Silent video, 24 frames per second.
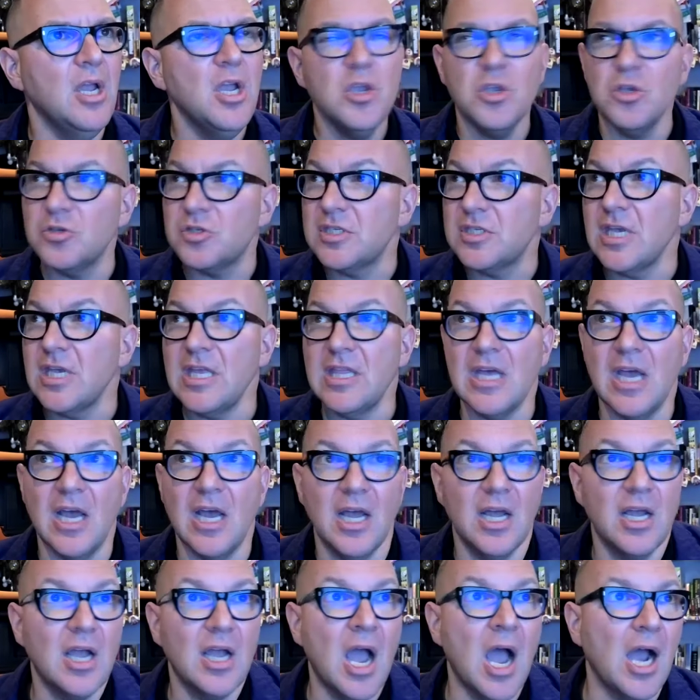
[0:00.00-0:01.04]
You see
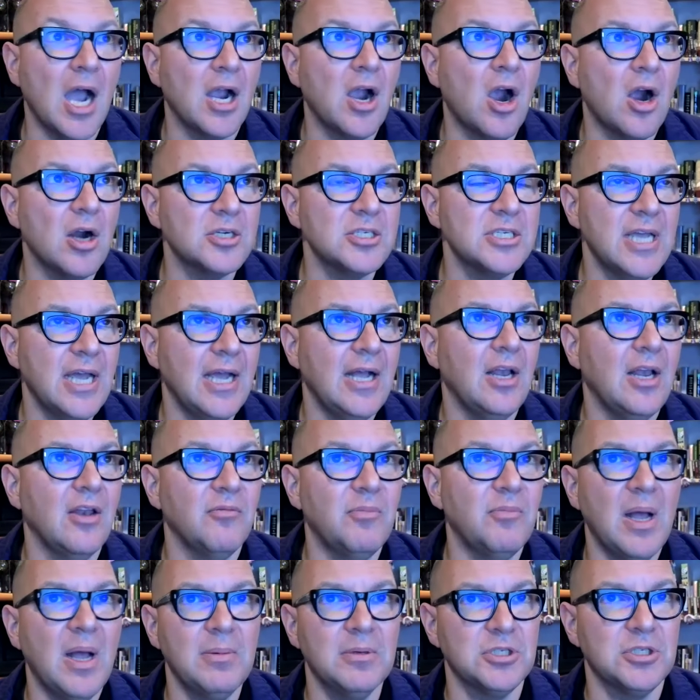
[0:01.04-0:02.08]
the uh, cartel of
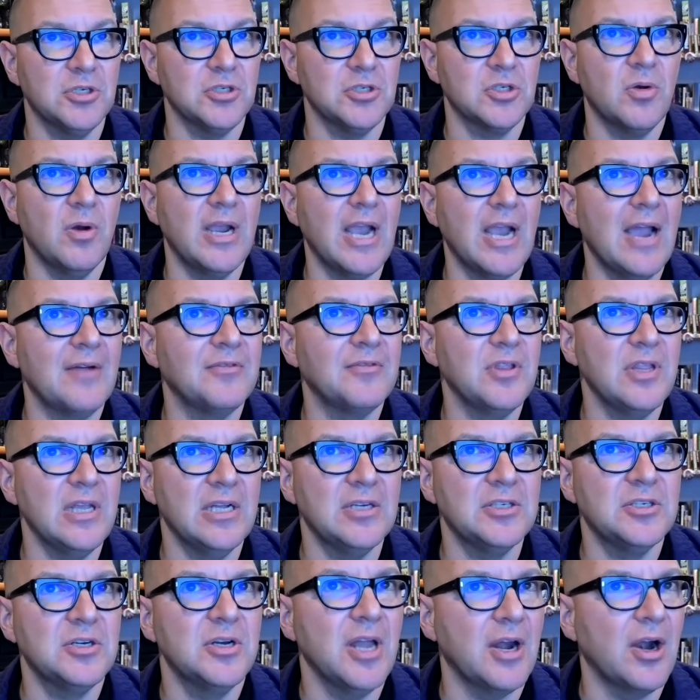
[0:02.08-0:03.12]
publishers going after the
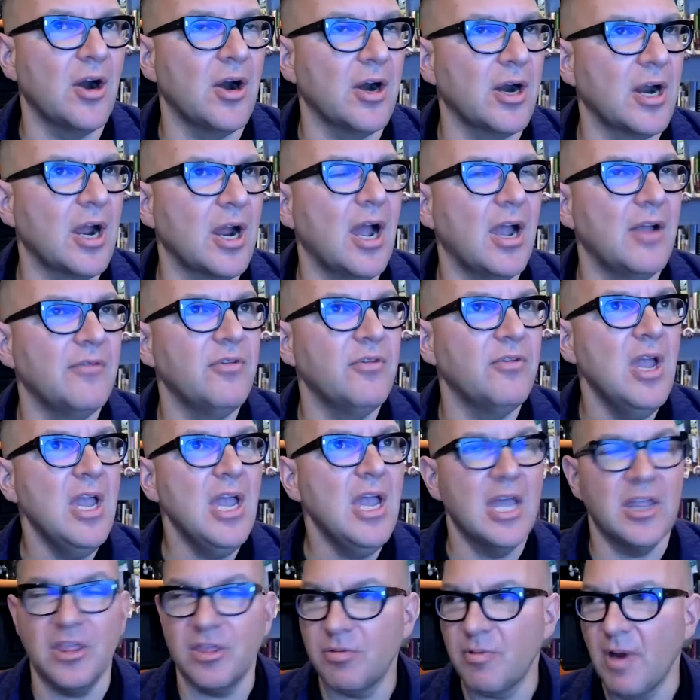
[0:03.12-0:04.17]
Internet Archive
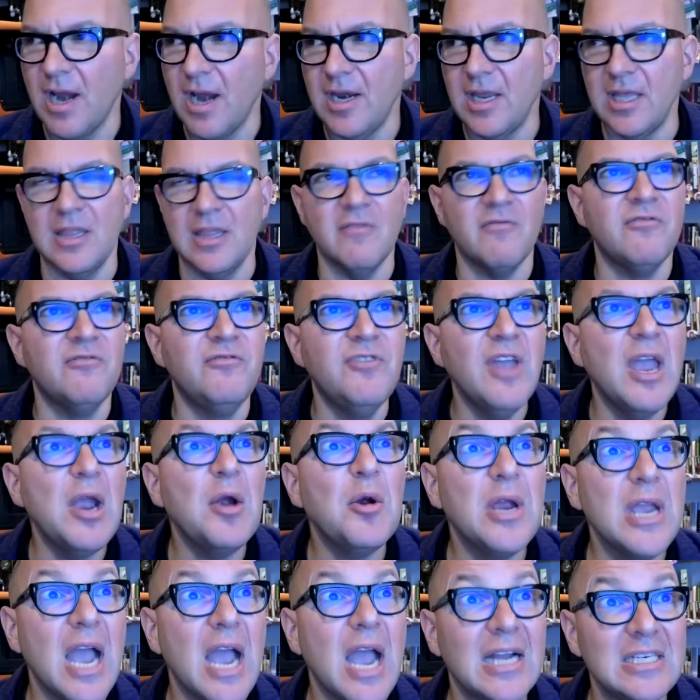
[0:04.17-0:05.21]
and threatening the
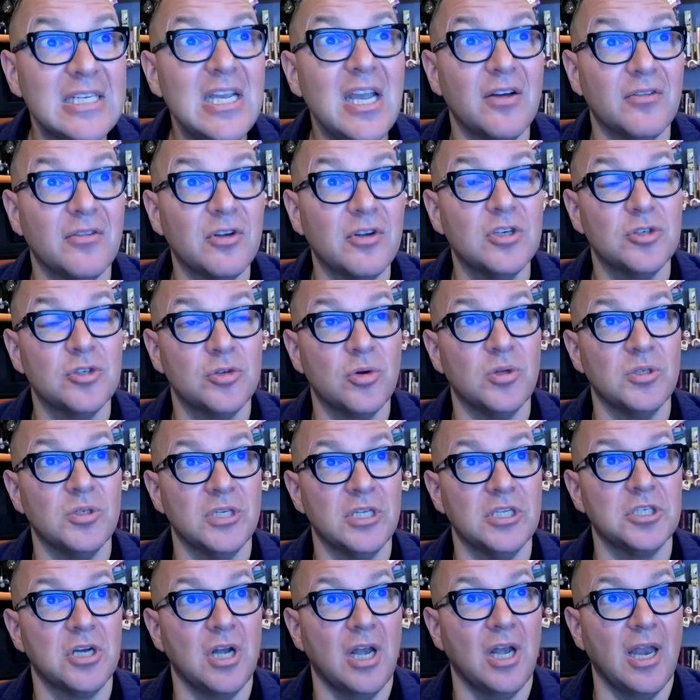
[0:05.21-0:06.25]
very idea of controlled
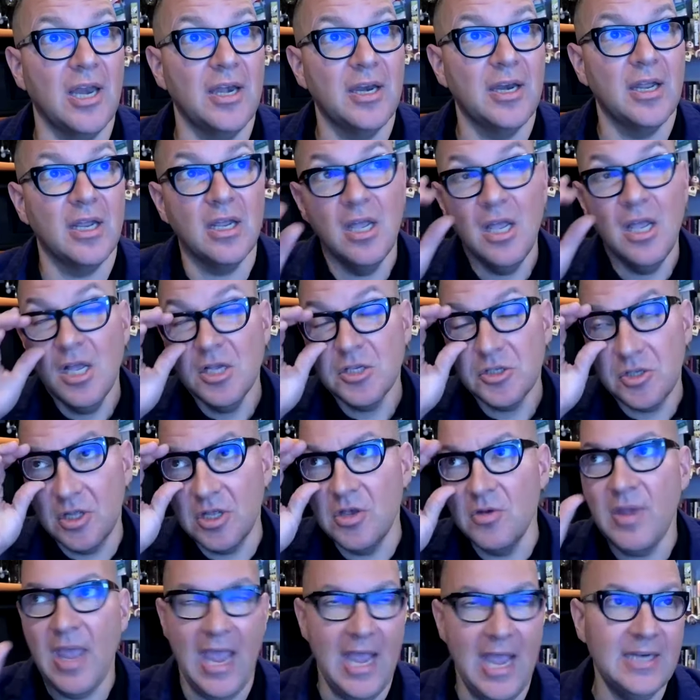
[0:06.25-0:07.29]
digital lending so that
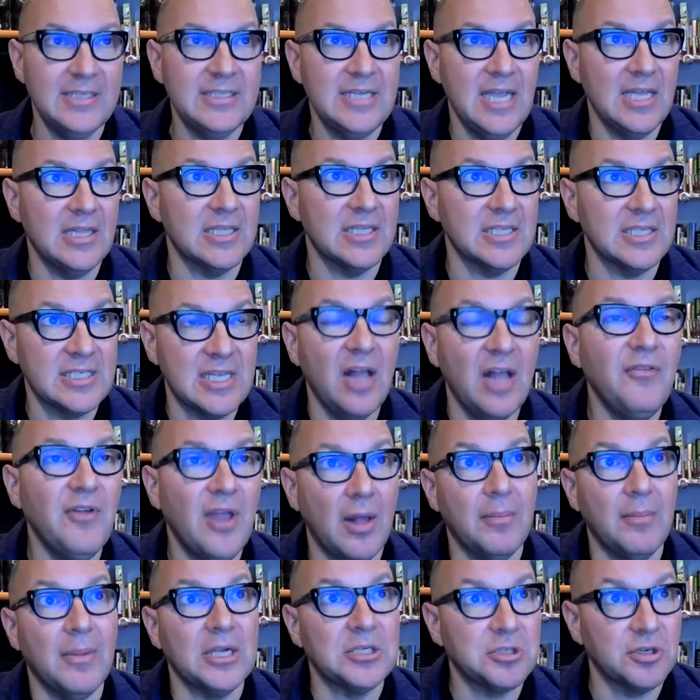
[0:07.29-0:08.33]
you can't take the
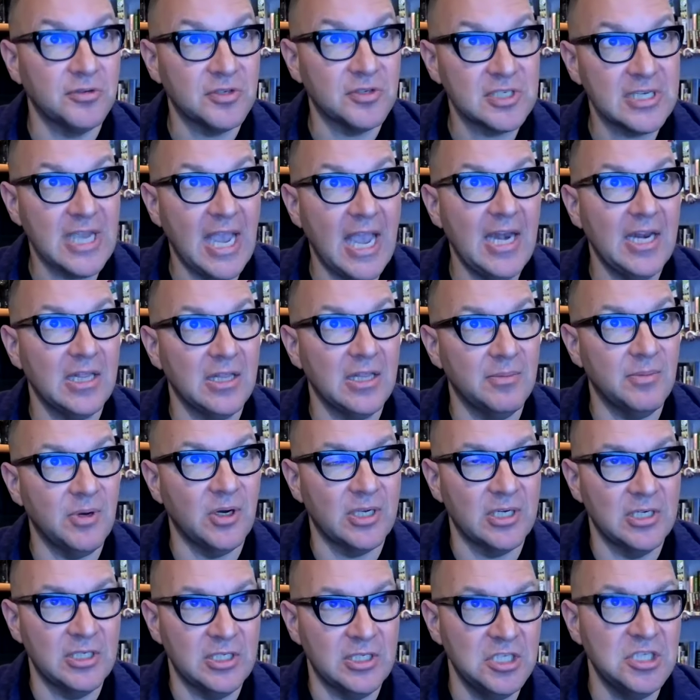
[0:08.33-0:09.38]
self-help measure of scanning the
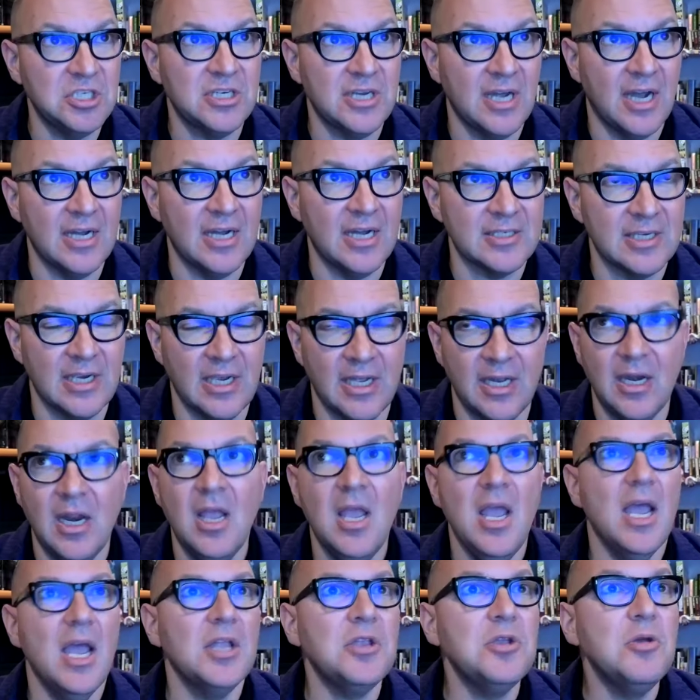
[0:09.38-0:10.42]
book and digitizing it,
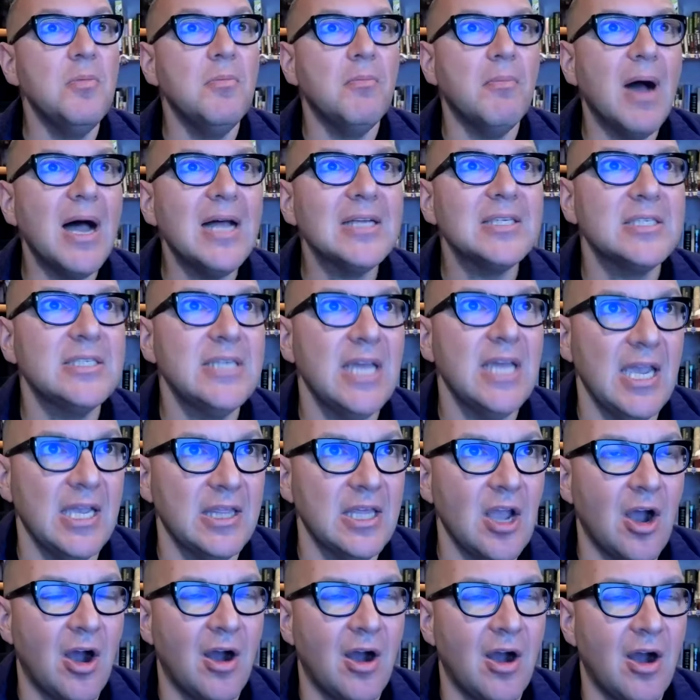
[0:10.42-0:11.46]
and you must take
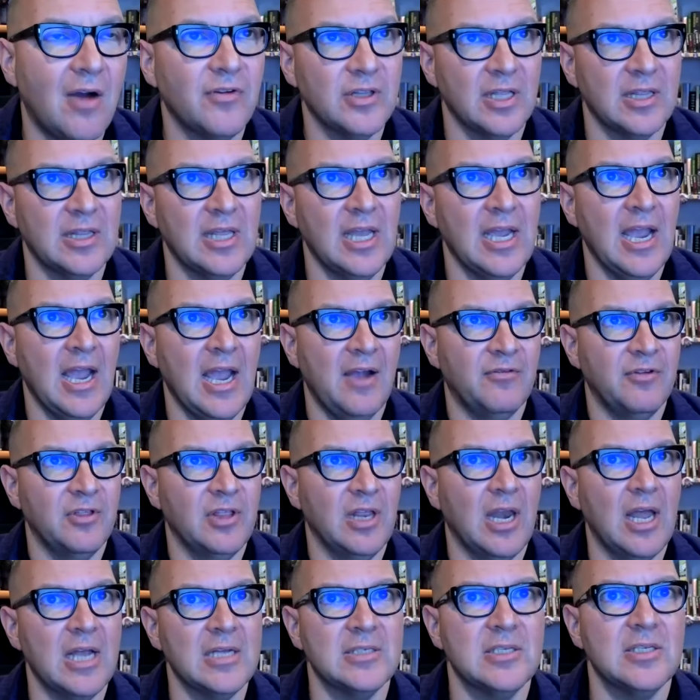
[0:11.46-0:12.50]
the offer that they have for
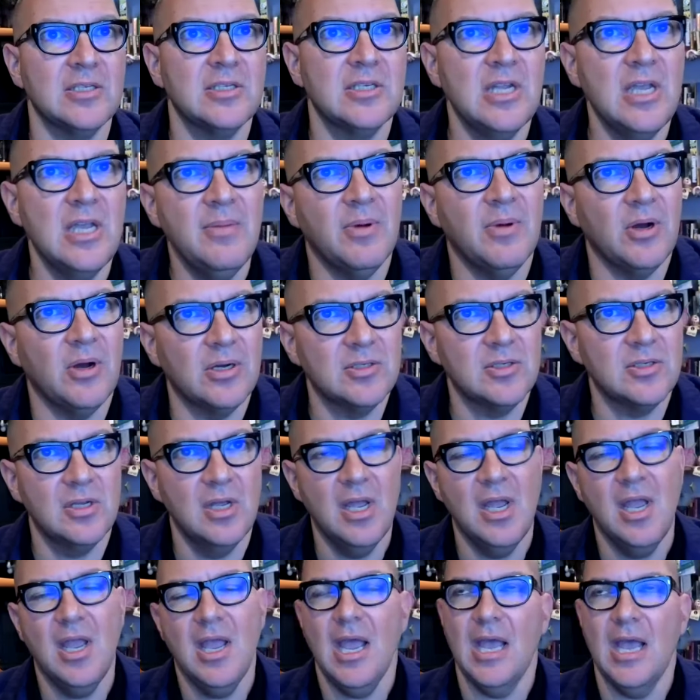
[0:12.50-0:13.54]
the licensed ebooks.
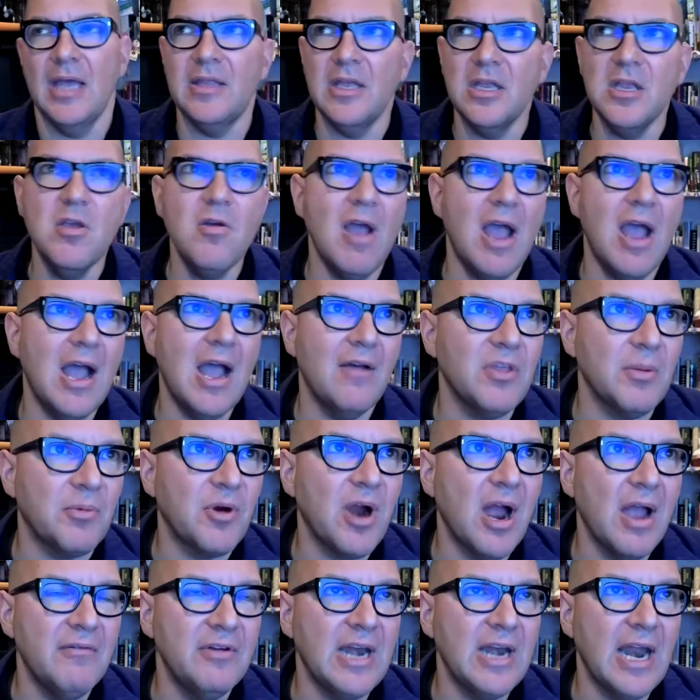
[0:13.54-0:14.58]
And then you have the
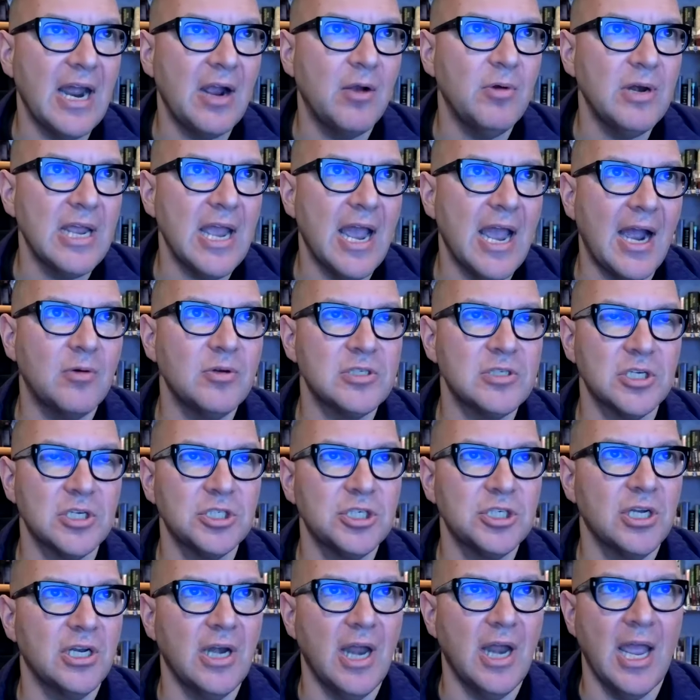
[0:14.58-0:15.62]
private equity
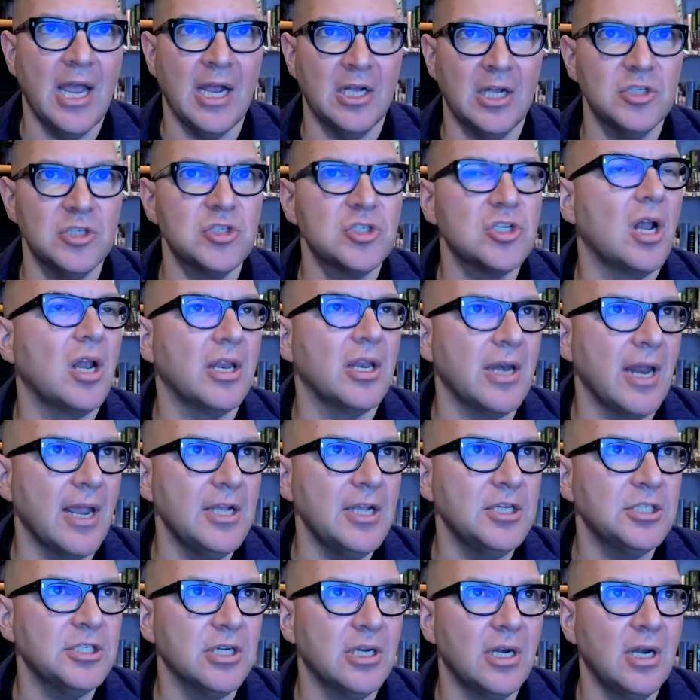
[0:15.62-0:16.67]
acquisition and
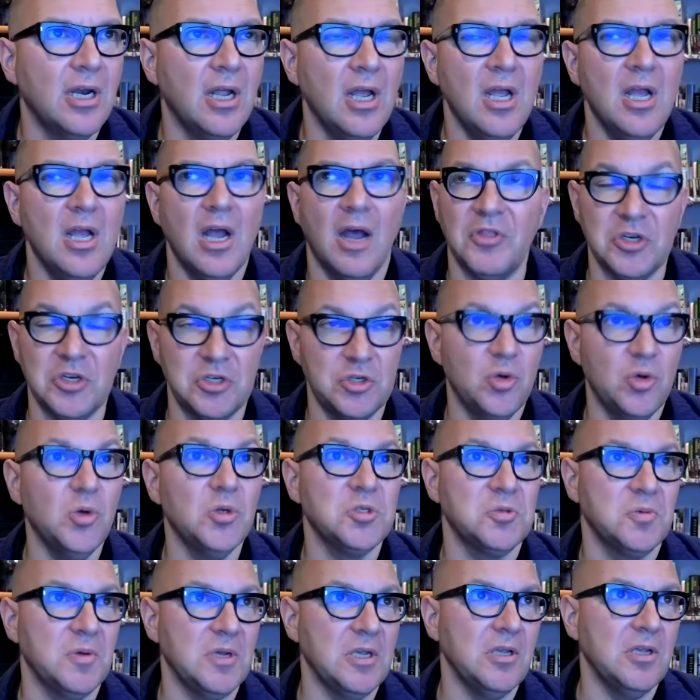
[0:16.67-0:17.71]
consolidation of the tool
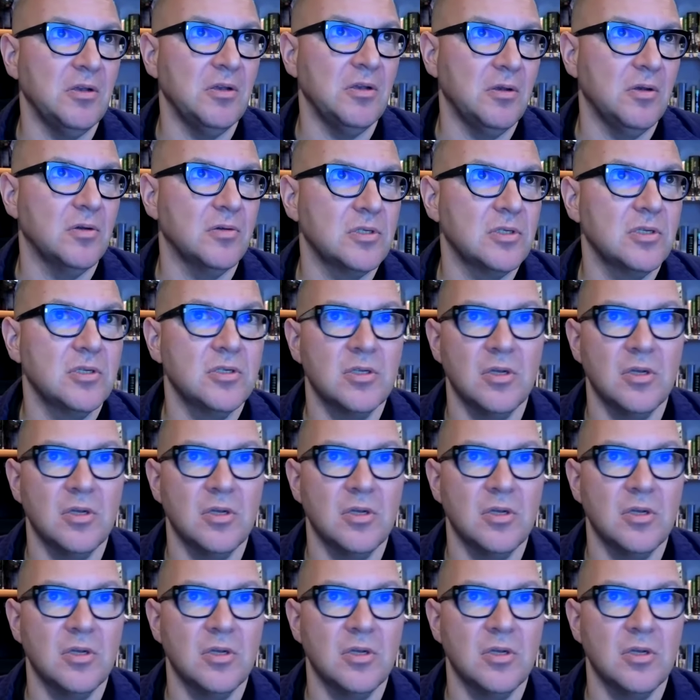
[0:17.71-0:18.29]
suite you use.